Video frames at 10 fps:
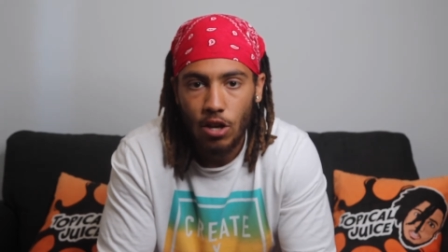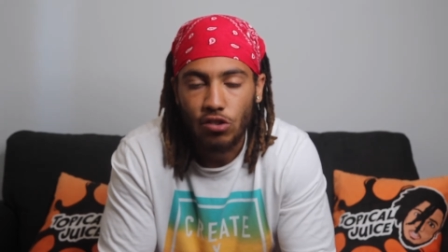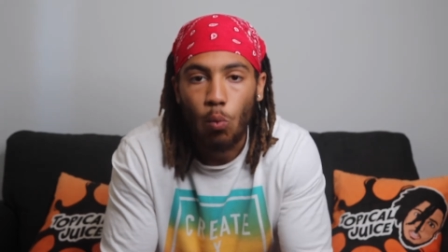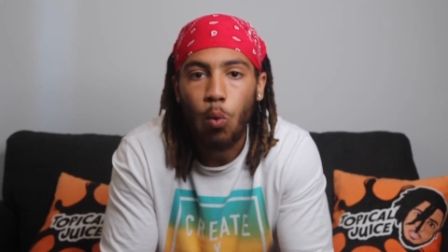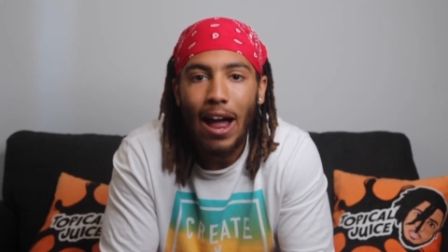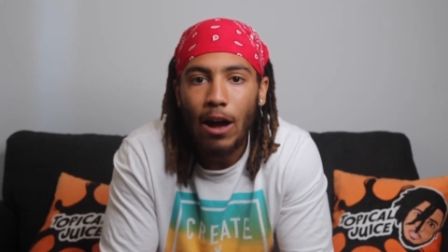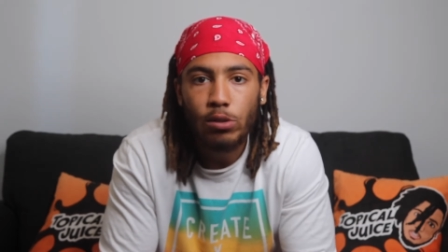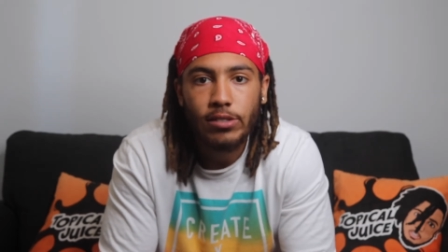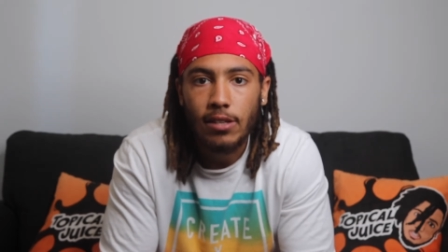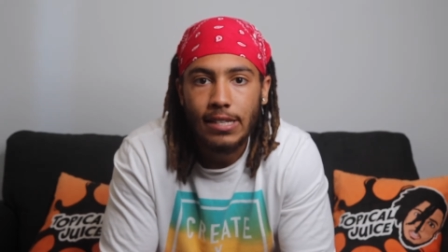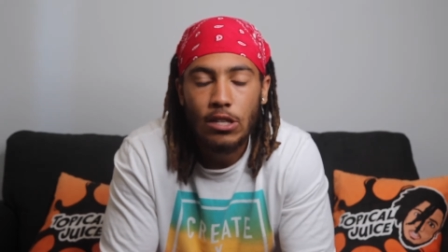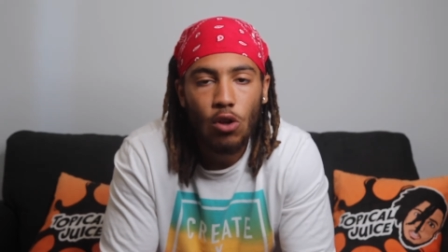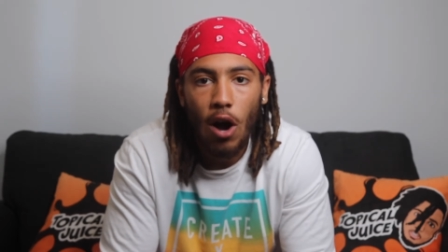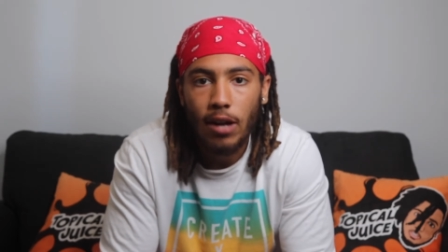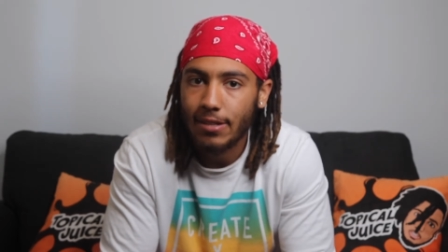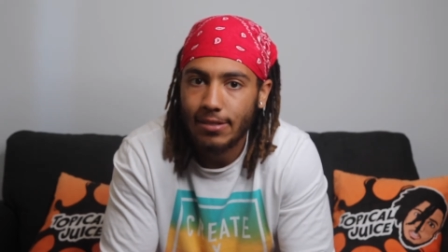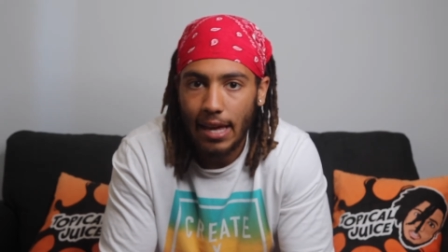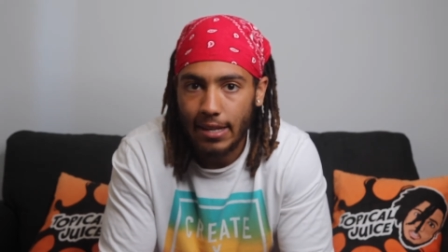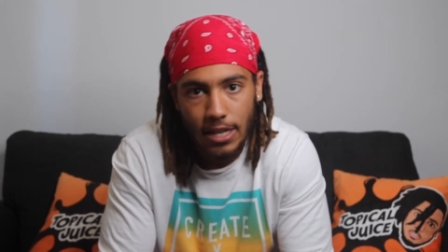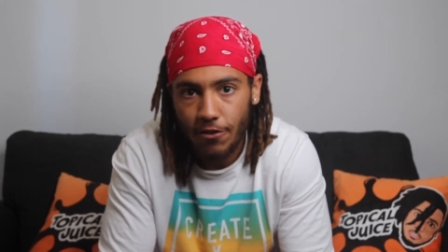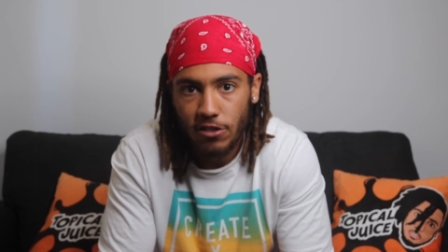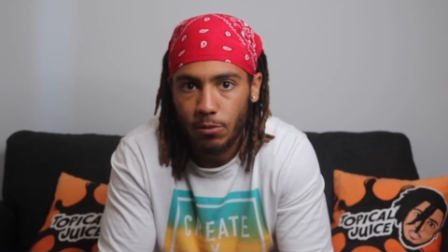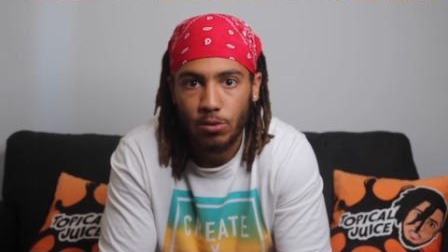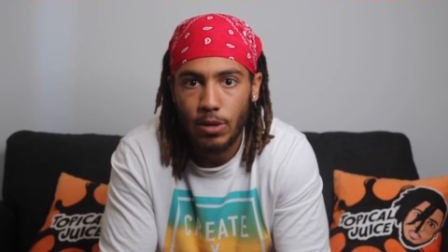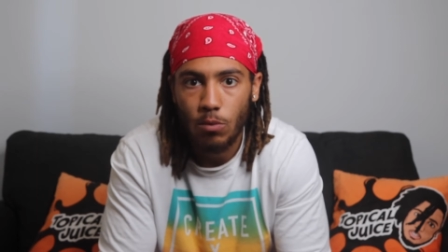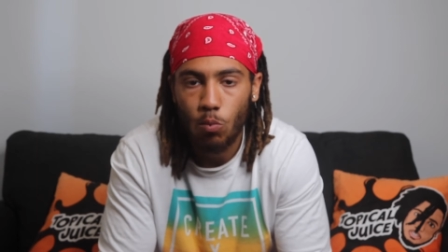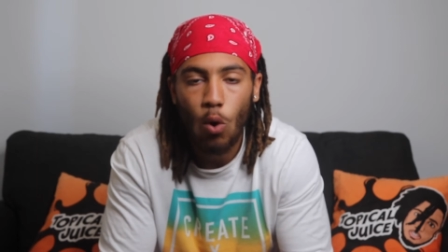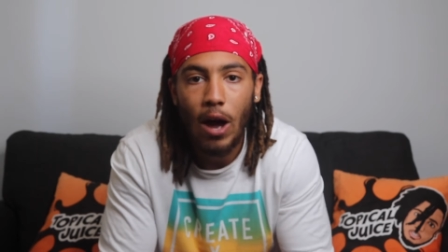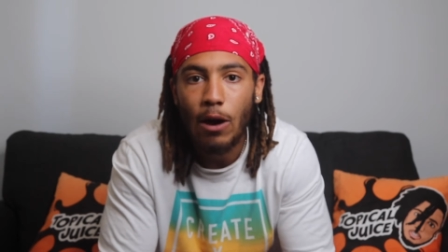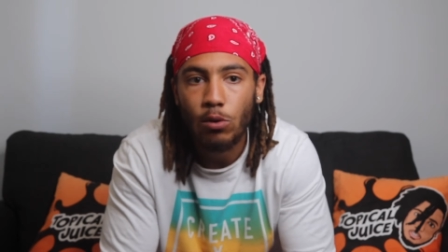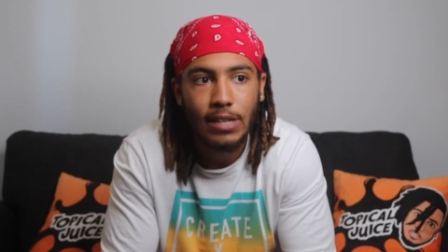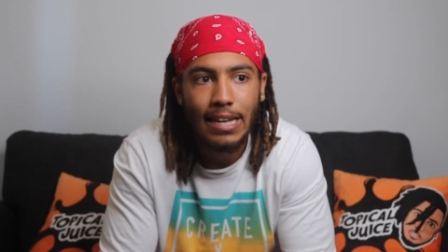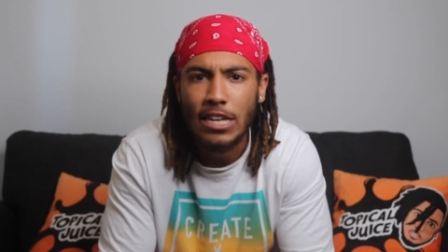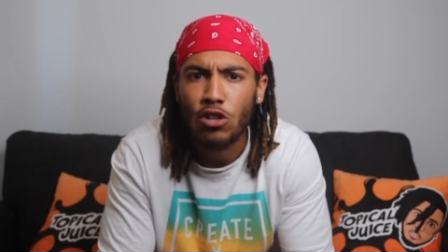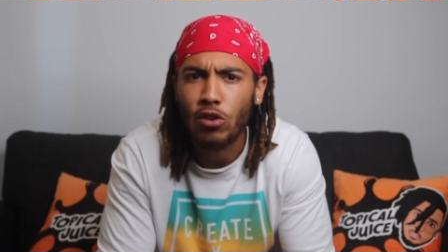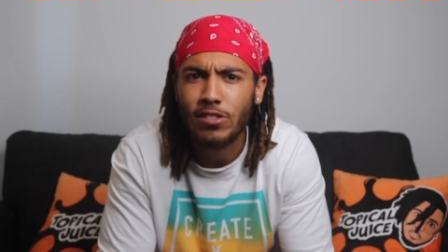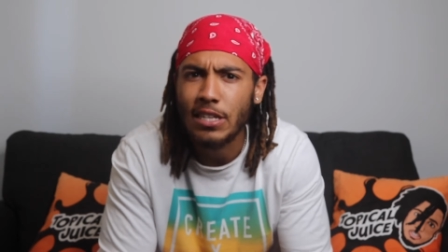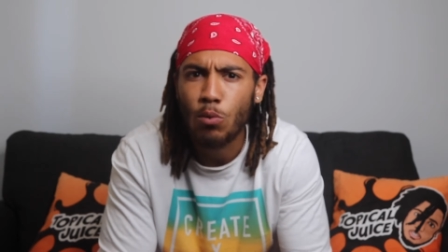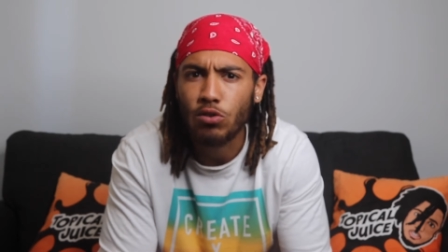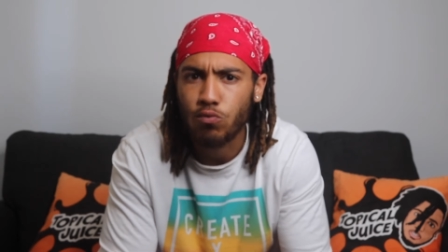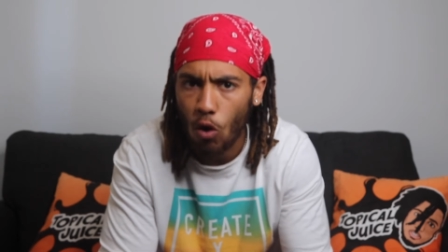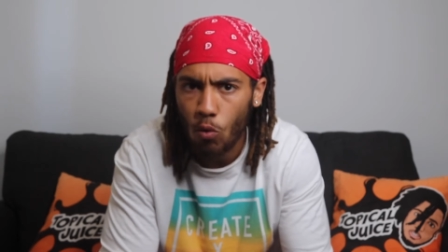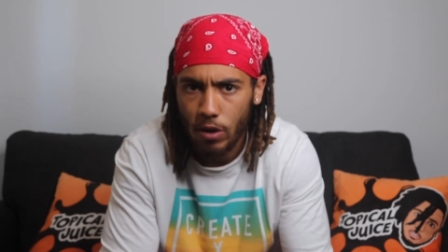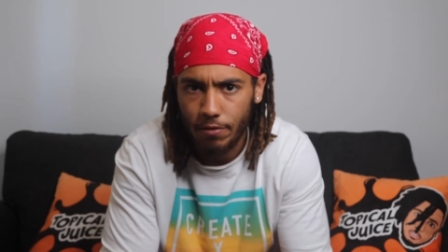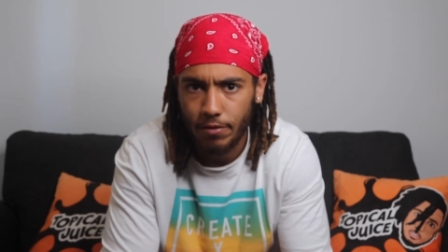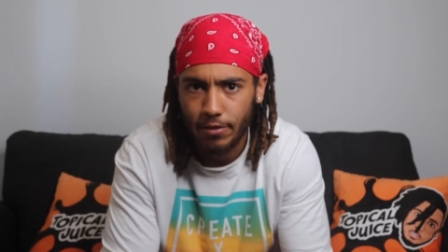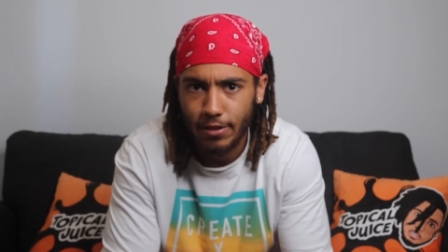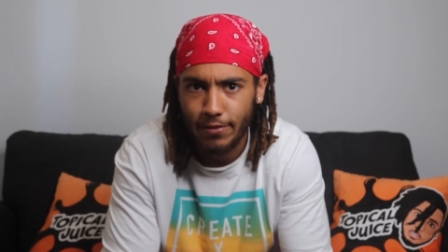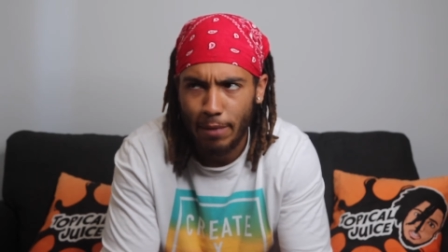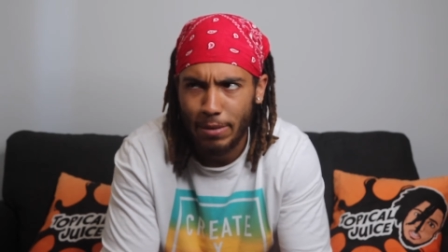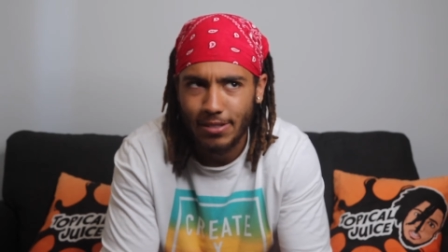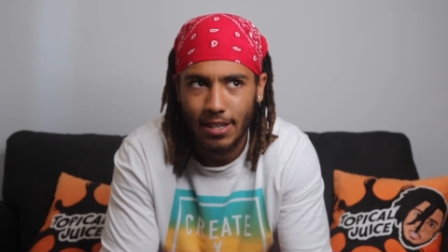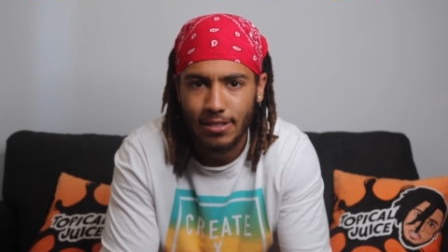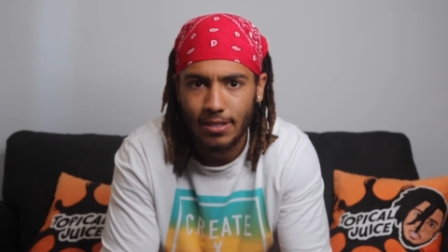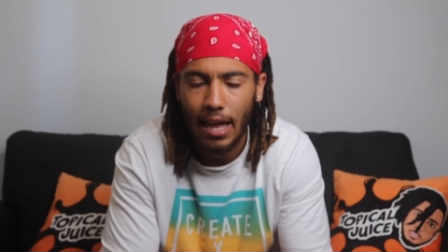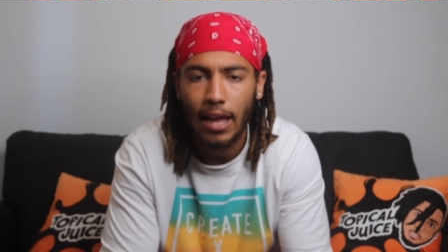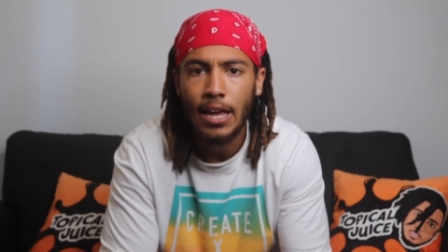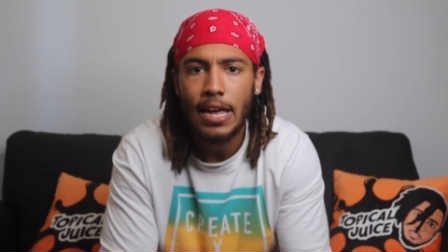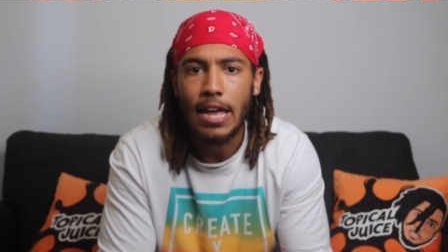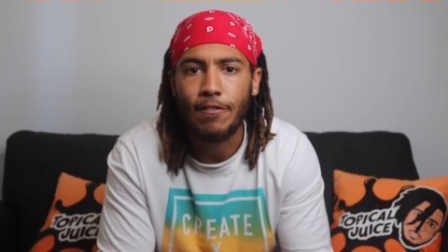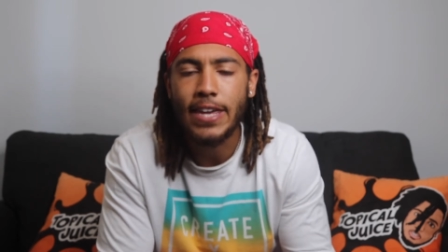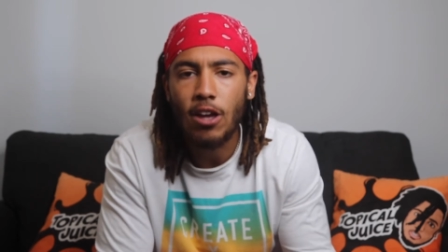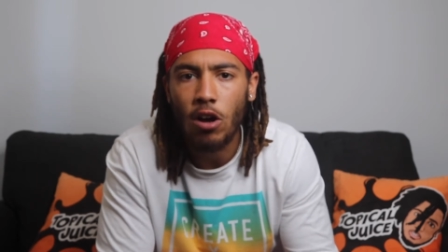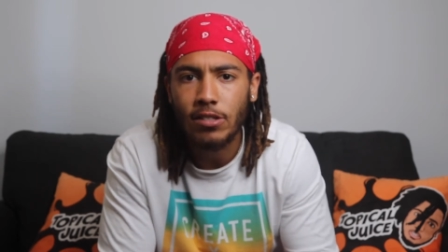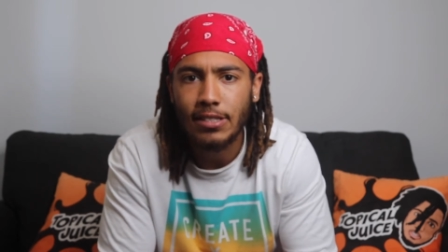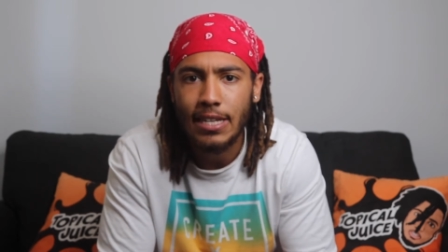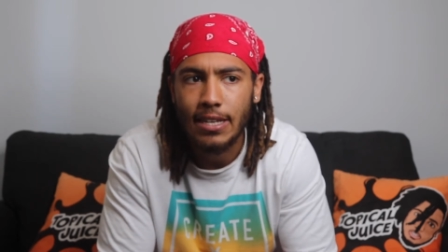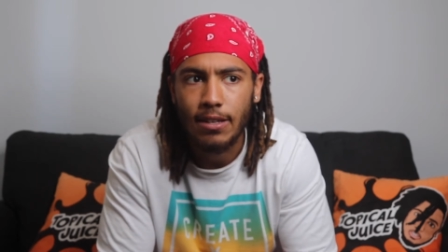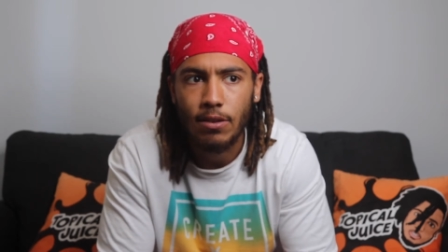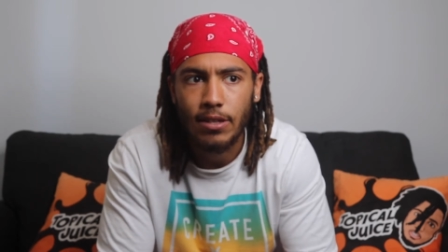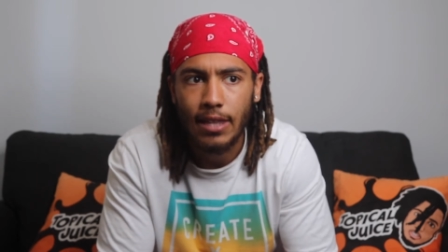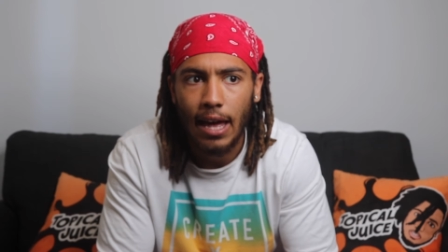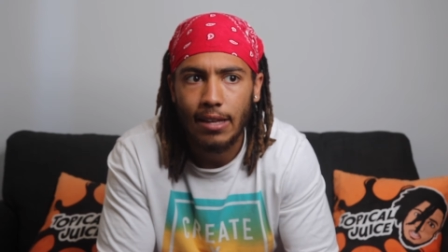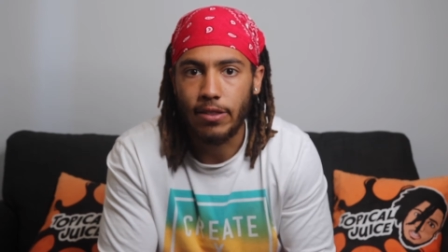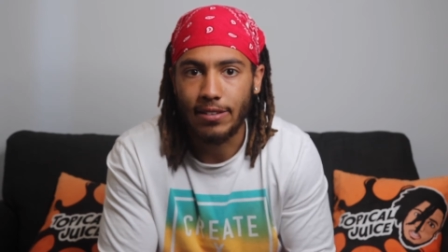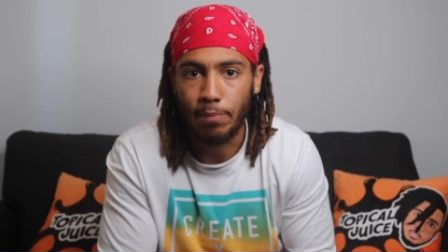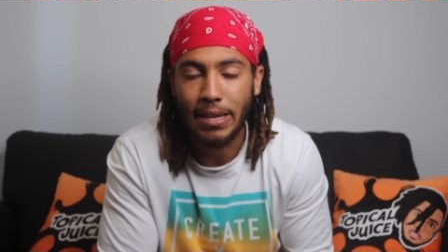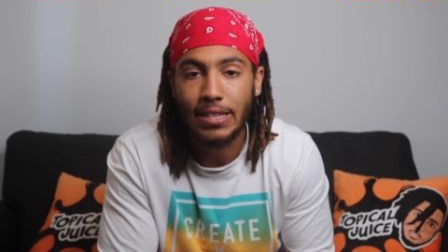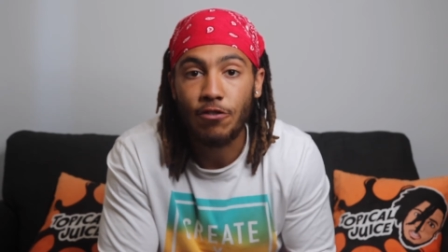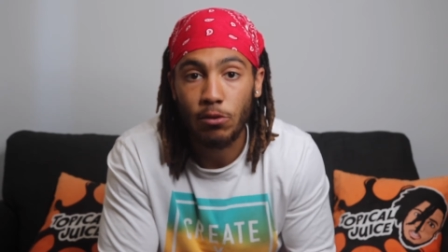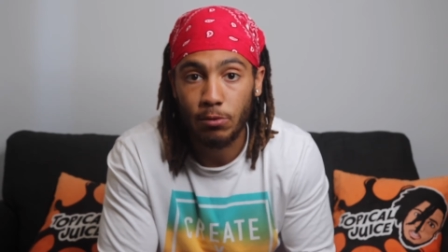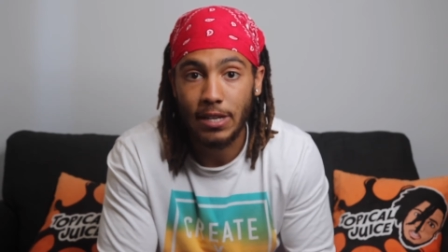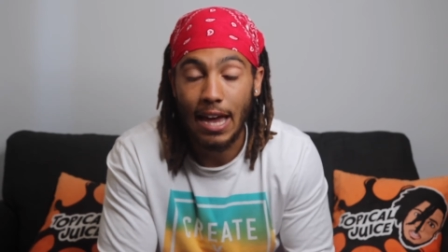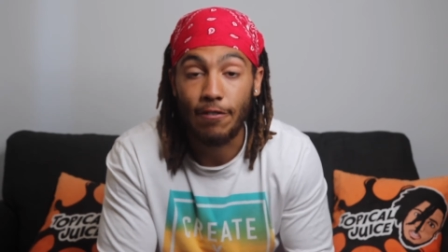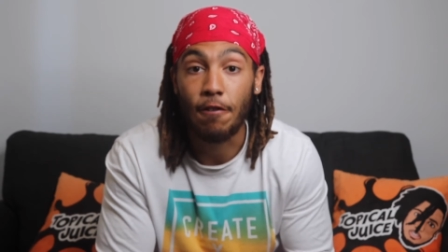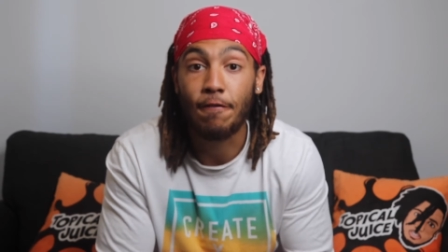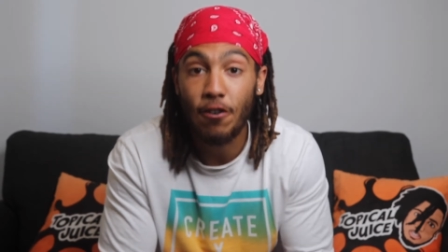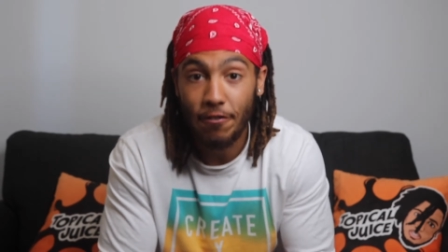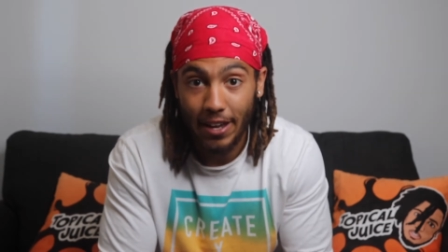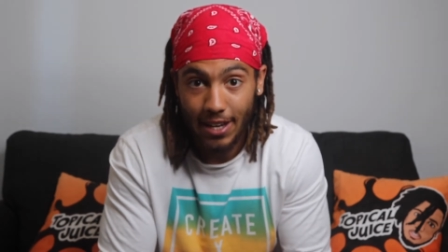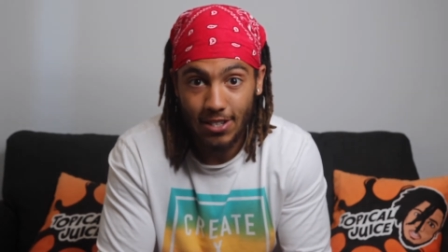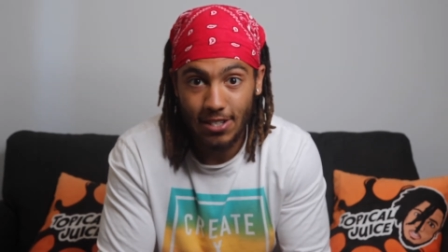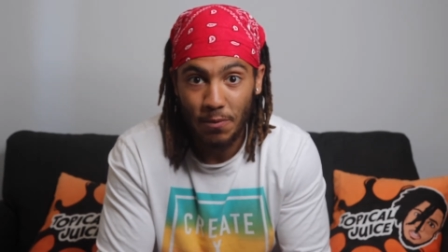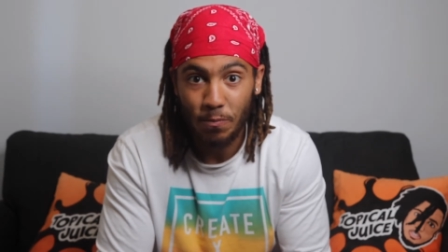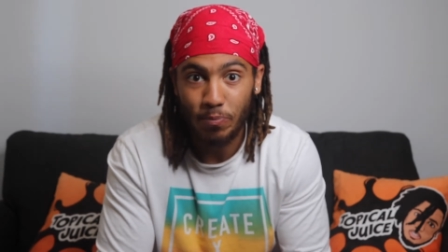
So what else does he not understand the difference between? What else can he not see what's wrong with, if that makes sense? Like, if he can't see that there's a big difference between having a foot fetish